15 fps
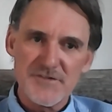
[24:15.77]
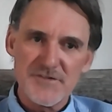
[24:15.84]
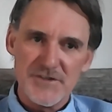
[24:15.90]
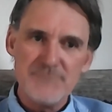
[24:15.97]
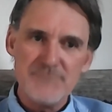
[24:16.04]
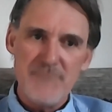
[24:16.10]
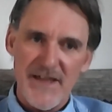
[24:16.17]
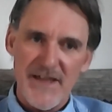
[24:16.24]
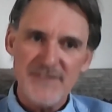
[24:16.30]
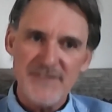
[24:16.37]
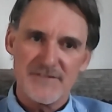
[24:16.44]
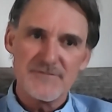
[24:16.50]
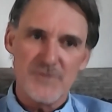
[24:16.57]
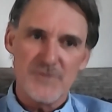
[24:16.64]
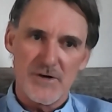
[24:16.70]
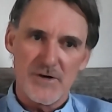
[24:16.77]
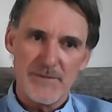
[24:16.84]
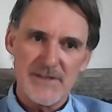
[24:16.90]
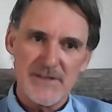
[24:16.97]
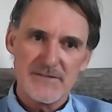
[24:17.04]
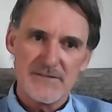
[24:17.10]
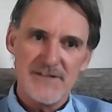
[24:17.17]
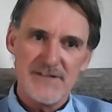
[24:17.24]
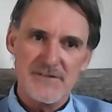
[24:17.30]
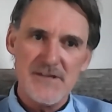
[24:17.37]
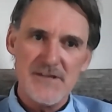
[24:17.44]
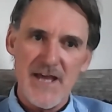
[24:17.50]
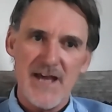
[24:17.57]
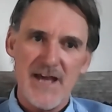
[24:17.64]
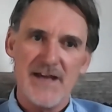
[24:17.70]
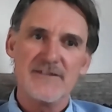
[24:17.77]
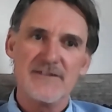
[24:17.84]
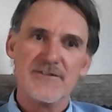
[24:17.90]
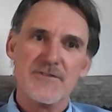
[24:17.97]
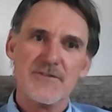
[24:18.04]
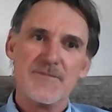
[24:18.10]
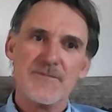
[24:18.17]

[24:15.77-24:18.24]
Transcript: that it was good medicine for me. I knew that.